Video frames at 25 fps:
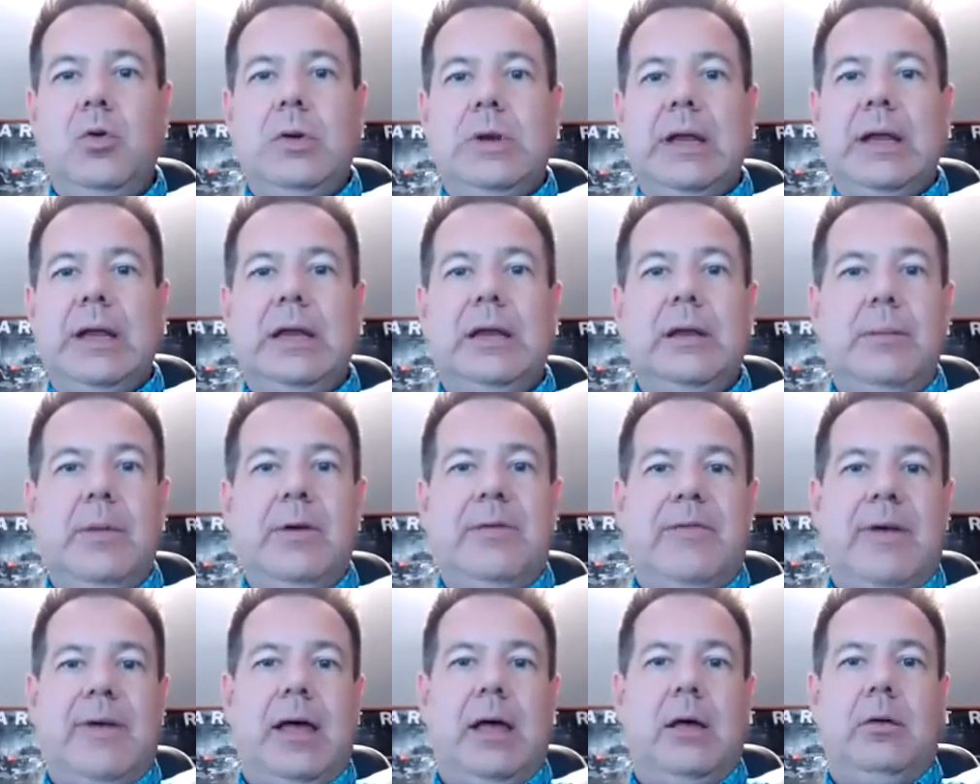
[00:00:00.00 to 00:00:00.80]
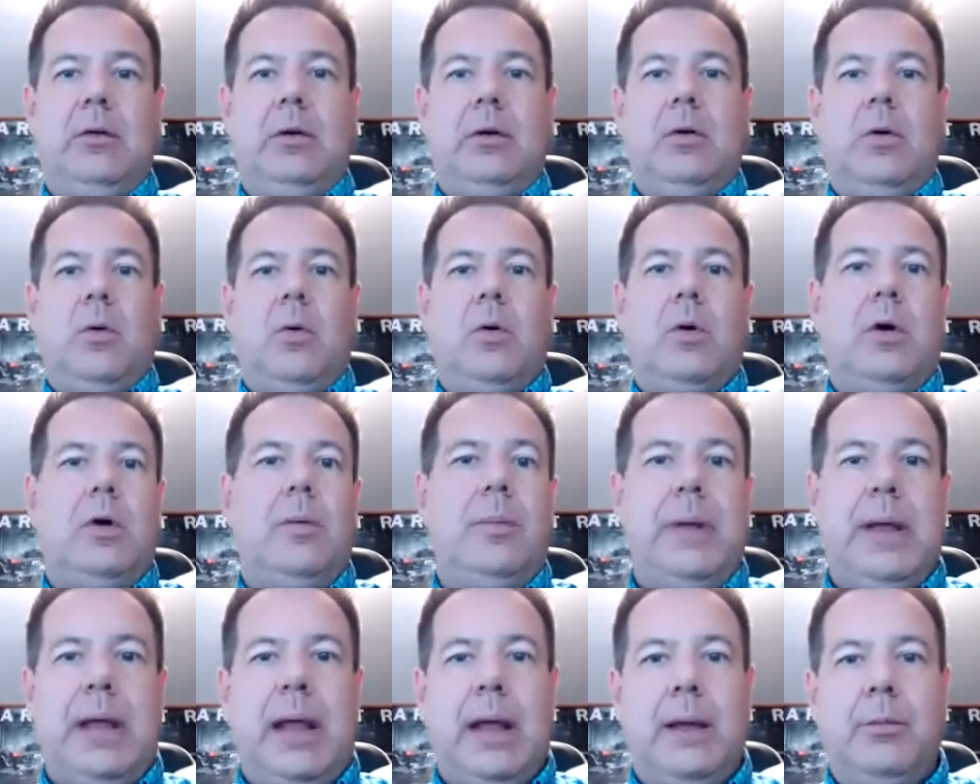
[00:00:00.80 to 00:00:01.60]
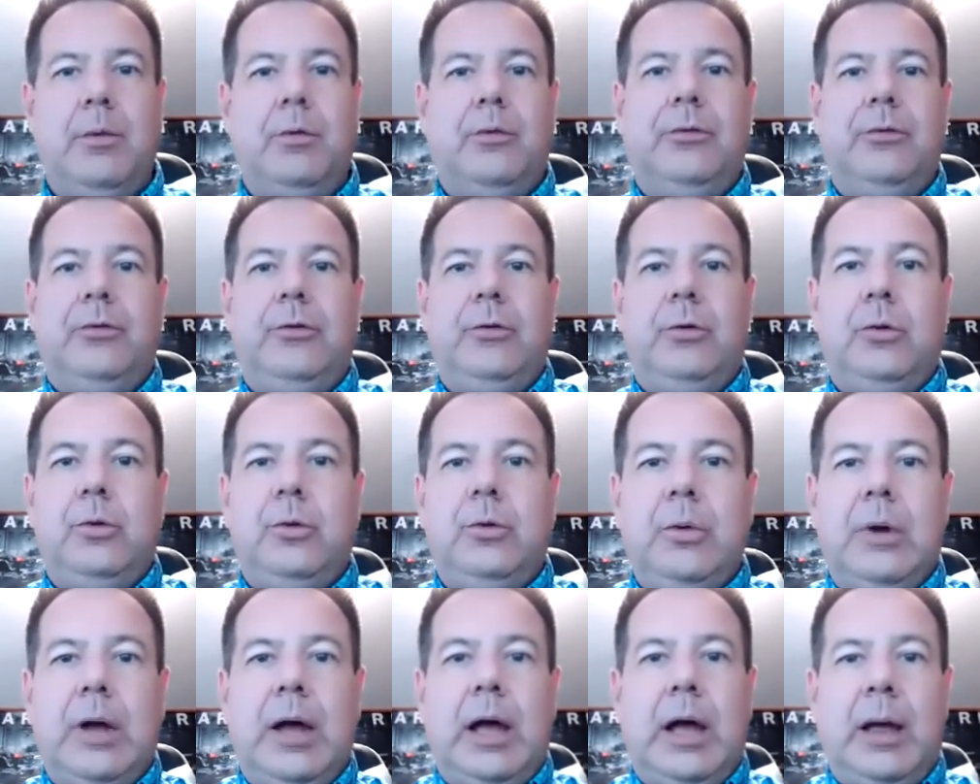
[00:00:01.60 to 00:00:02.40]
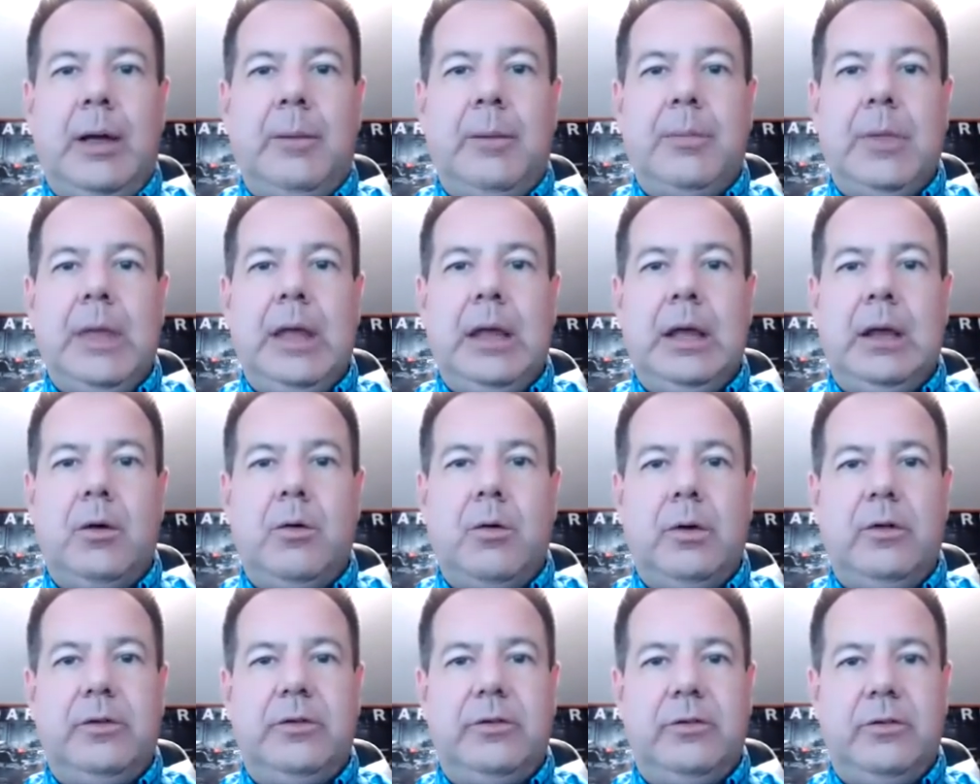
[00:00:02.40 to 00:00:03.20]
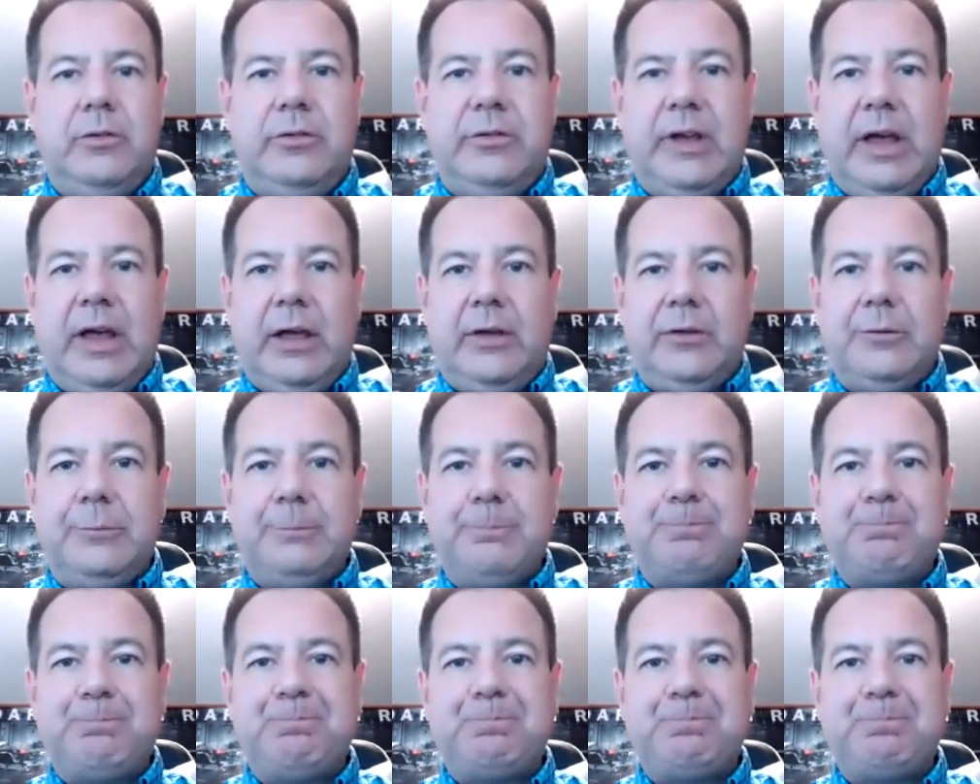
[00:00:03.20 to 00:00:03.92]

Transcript: need to be found in order to be able to increase your sales.